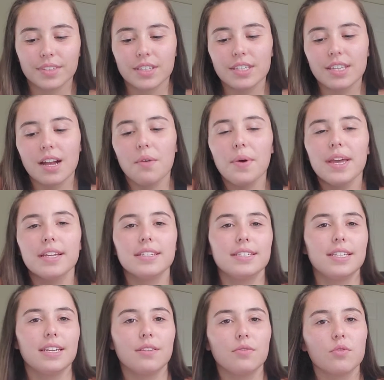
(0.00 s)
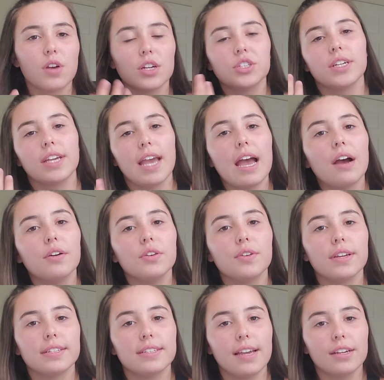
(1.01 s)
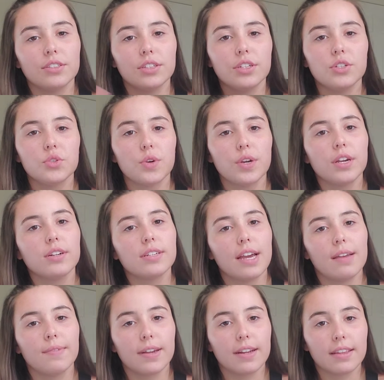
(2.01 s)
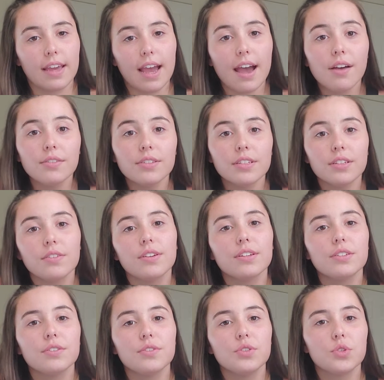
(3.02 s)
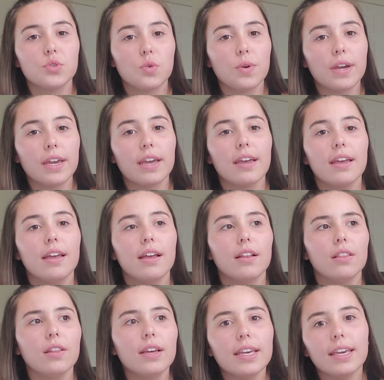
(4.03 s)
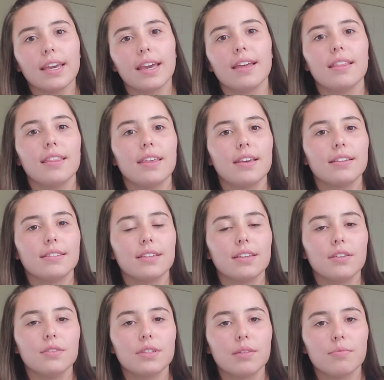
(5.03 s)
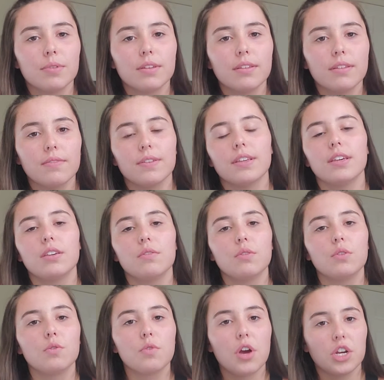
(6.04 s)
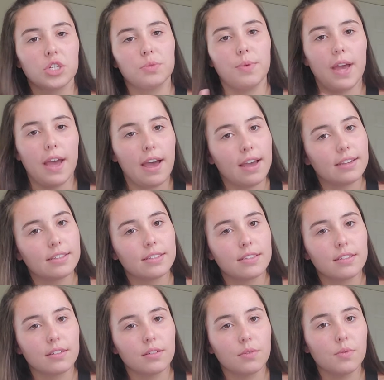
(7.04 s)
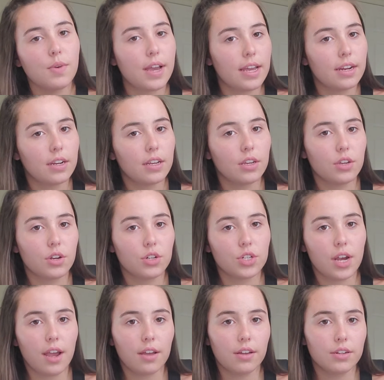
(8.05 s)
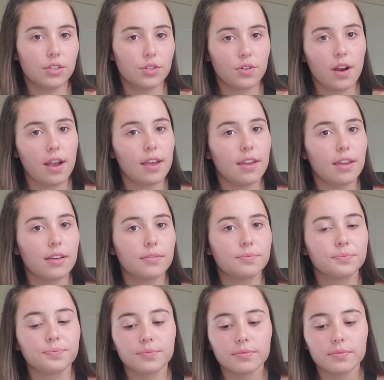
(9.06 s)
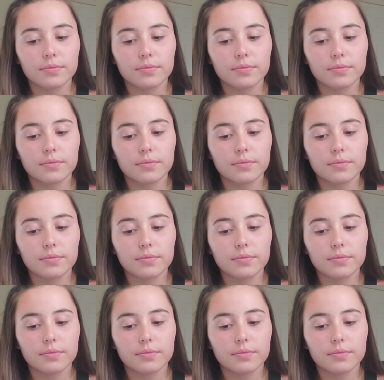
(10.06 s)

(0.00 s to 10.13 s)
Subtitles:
So that way, instead of rushing out, you get to actually enjoy your time out of the house, and you get to enjoy looking at things that you typically feel like you would rush past when your child is crying.